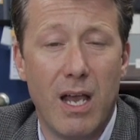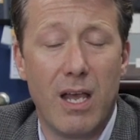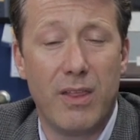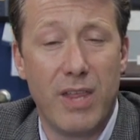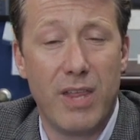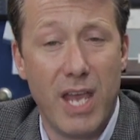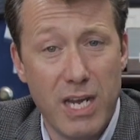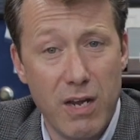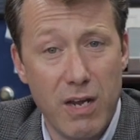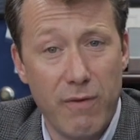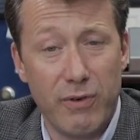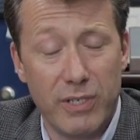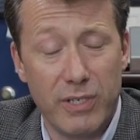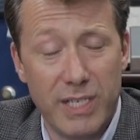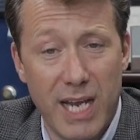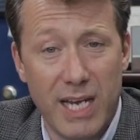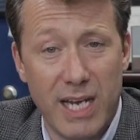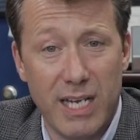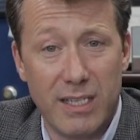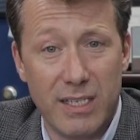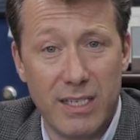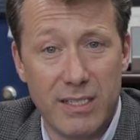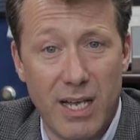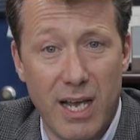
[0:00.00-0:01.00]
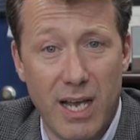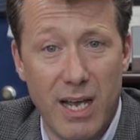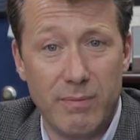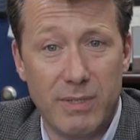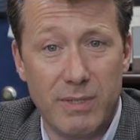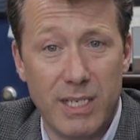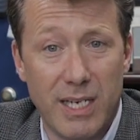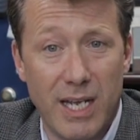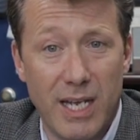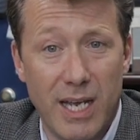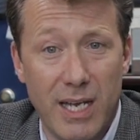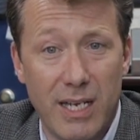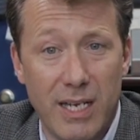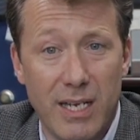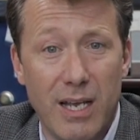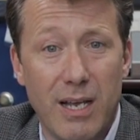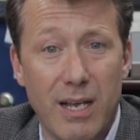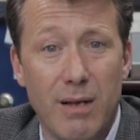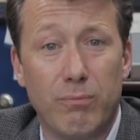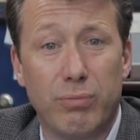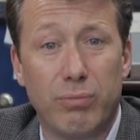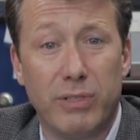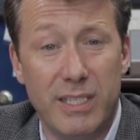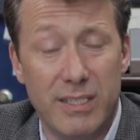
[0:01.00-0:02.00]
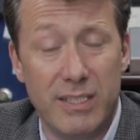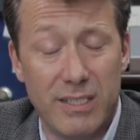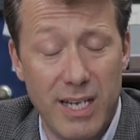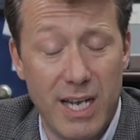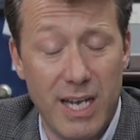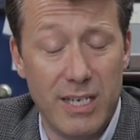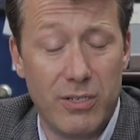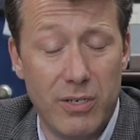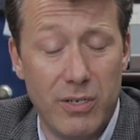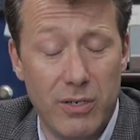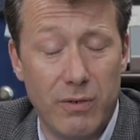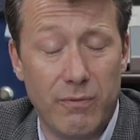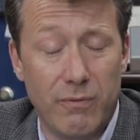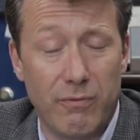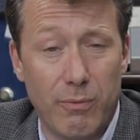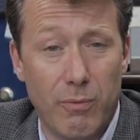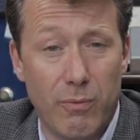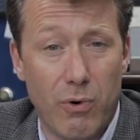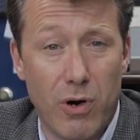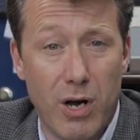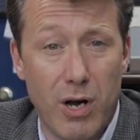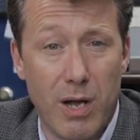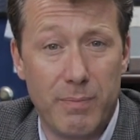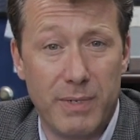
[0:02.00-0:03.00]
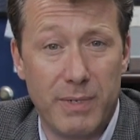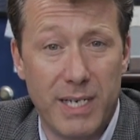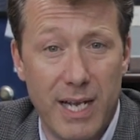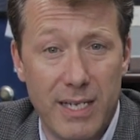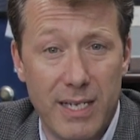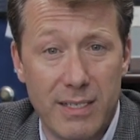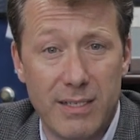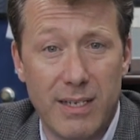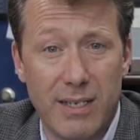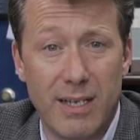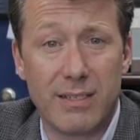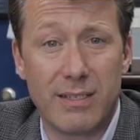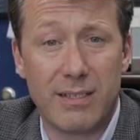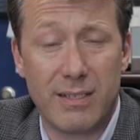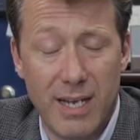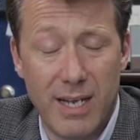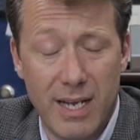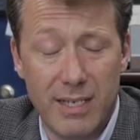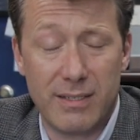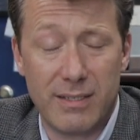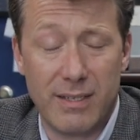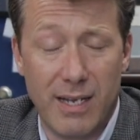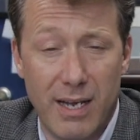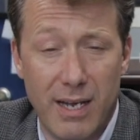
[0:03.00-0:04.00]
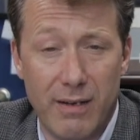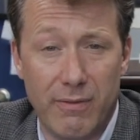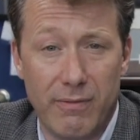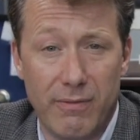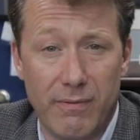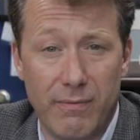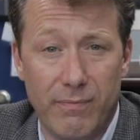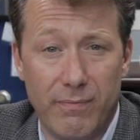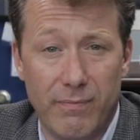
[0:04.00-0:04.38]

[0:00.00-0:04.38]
Thank you for taking the time today. Please stay tuned for more updates and stay safe.